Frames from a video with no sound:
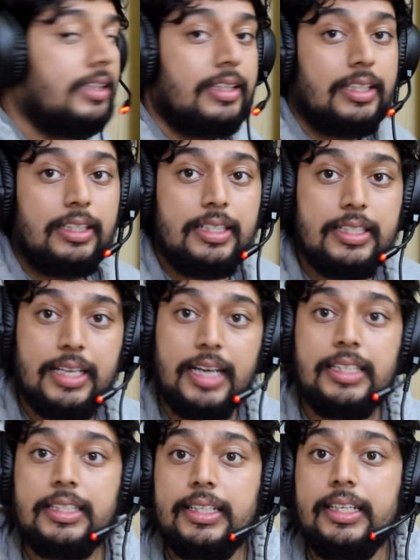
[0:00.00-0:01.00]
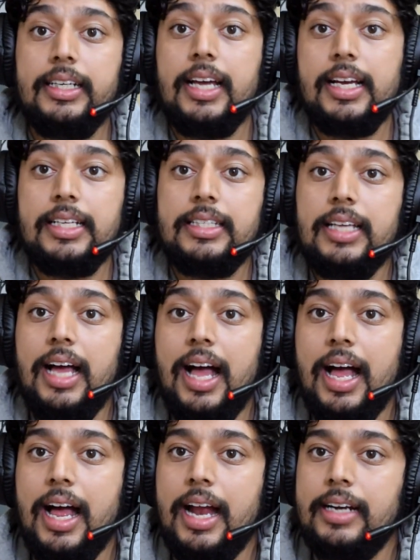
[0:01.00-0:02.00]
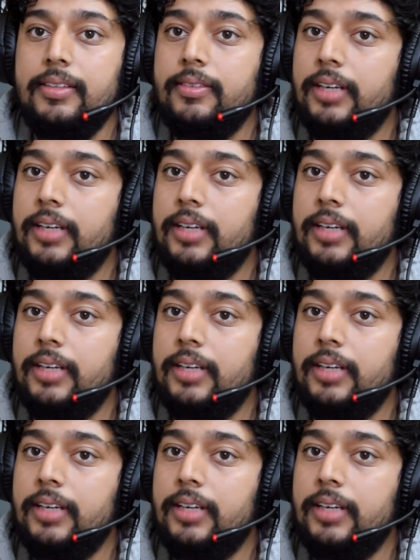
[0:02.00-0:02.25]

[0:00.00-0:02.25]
the design is really nice, and